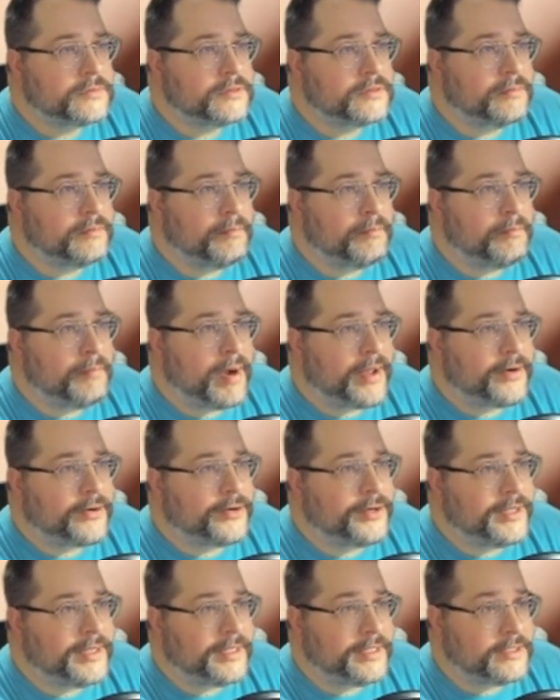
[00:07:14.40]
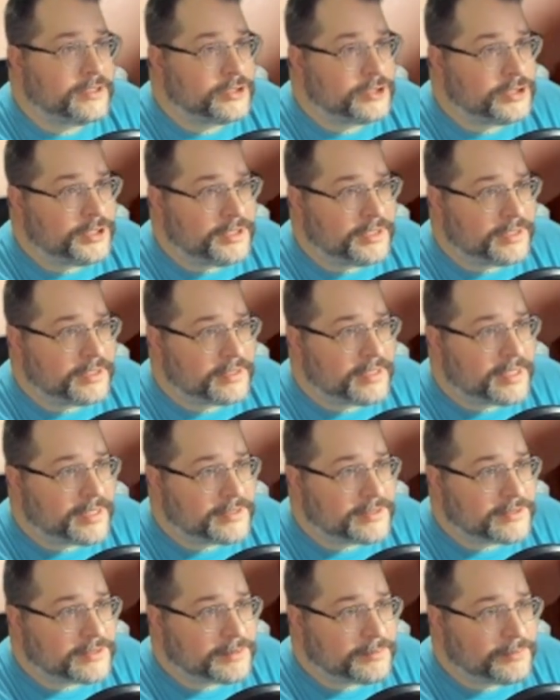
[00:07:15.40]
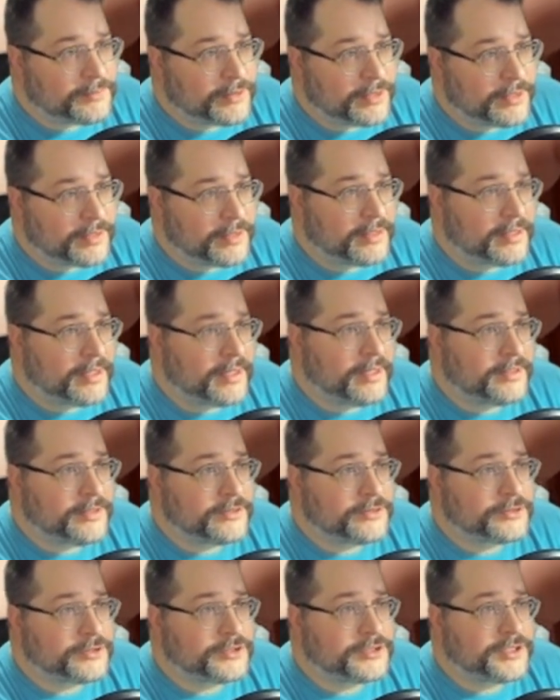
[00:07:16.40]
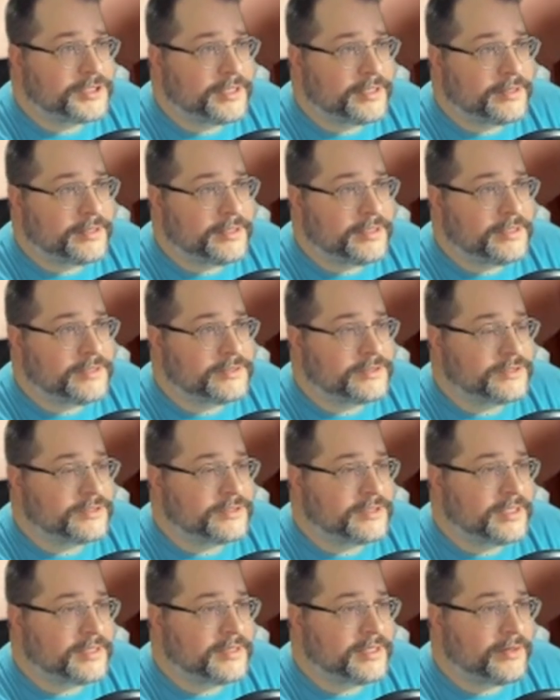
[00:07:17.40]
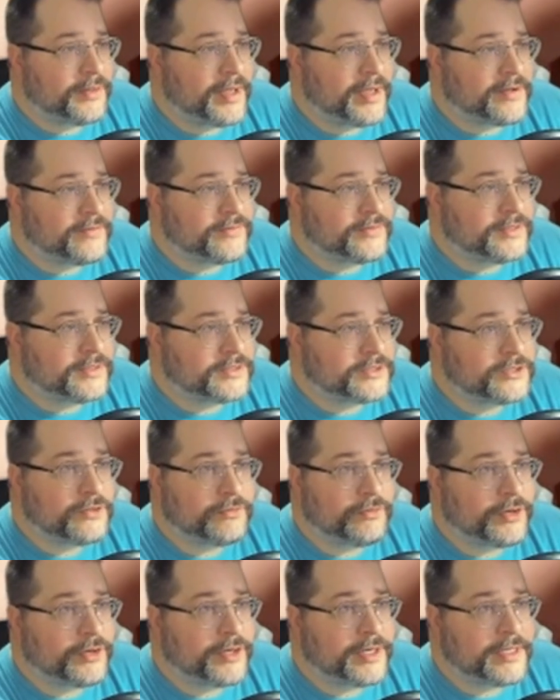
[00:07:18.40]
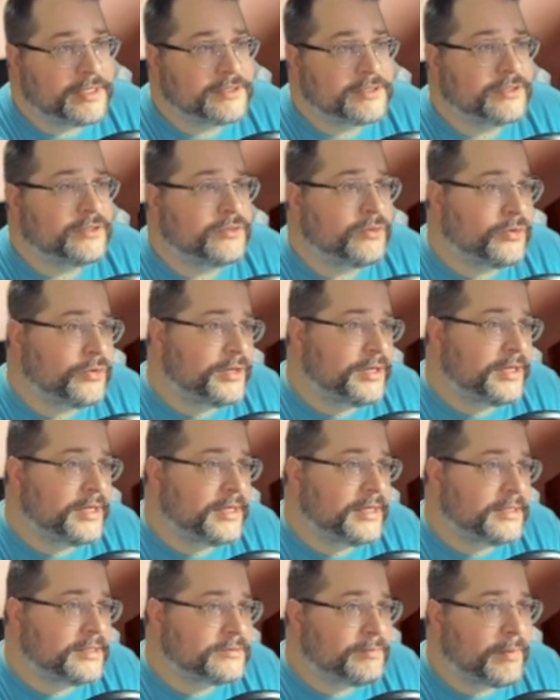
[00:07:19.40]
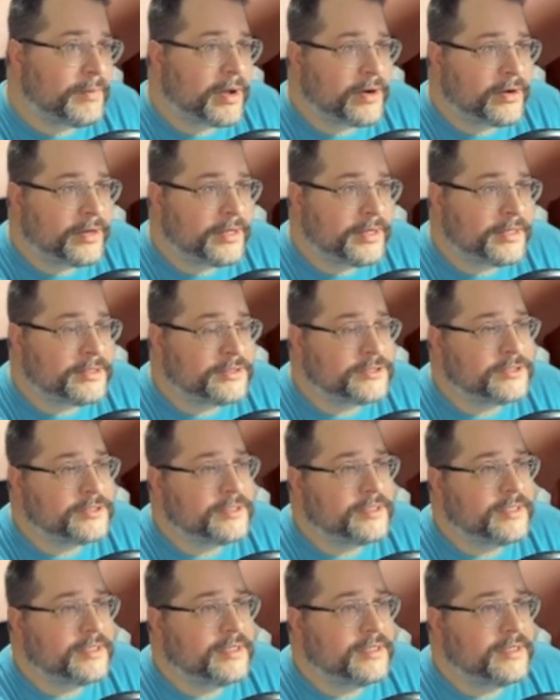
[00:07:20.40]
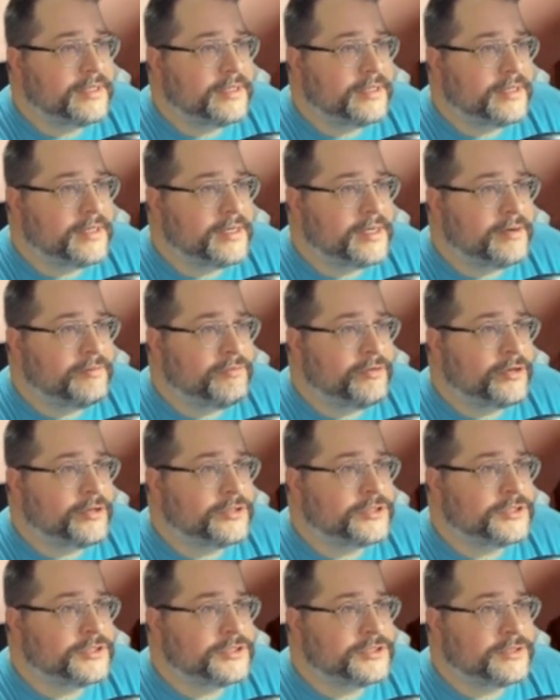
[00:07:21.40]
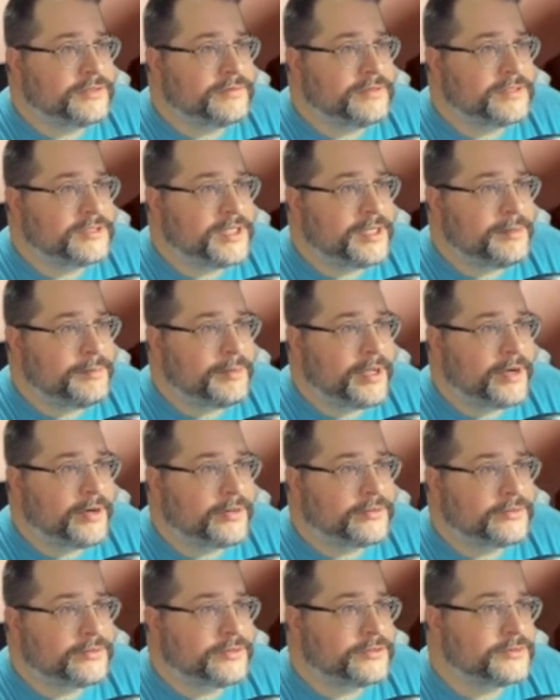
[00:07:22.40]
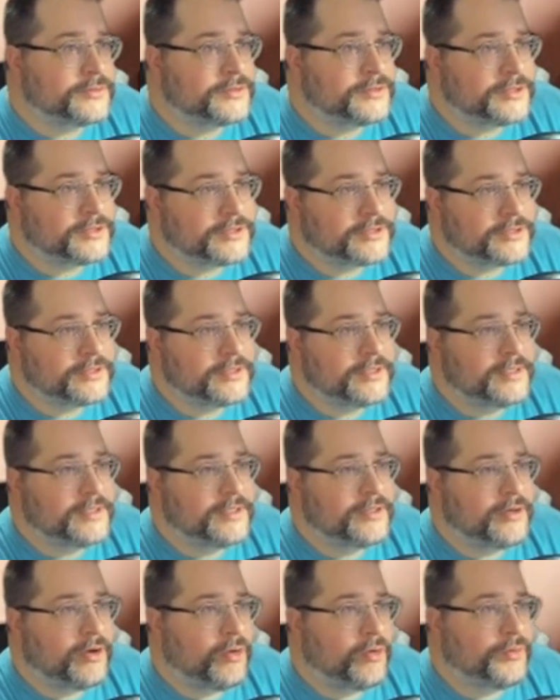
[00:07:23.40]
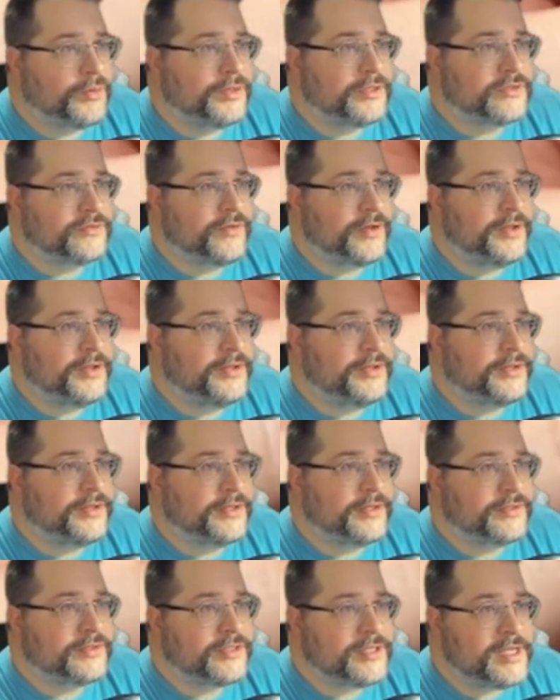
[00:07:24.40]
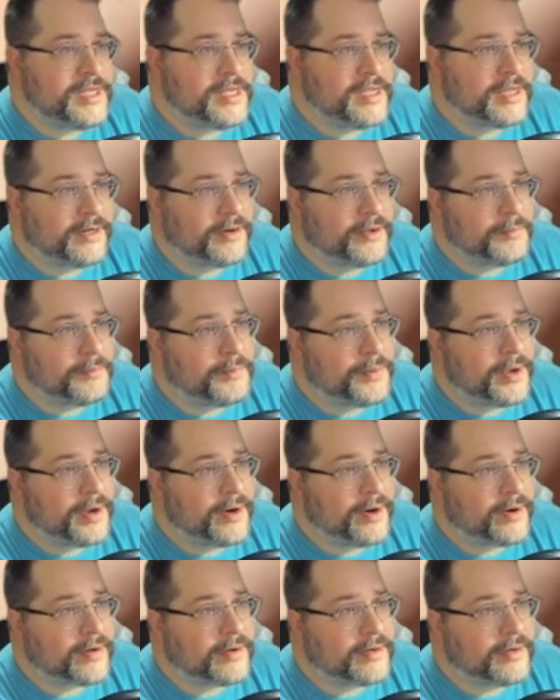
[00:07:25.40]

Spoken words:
Modern Age Cheetah. That is something interesting in these, is that they'll have the Silver Age, the Golden Age, Modern Age versions of the same characters, which is always fun to see and compare.